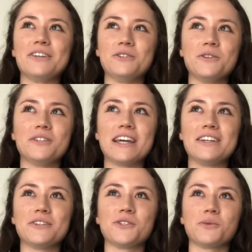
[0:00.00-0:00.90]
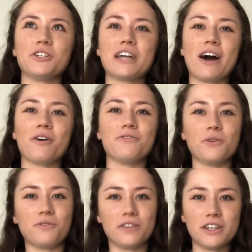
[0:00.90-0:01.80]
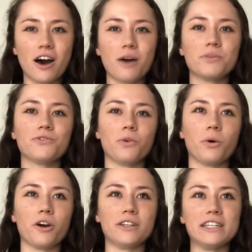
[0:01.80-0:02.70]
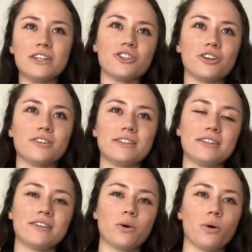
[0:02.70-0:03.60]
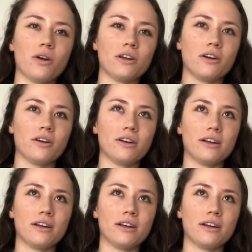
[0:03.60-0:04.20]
do tend to switch out a few of the tops for t-shirts or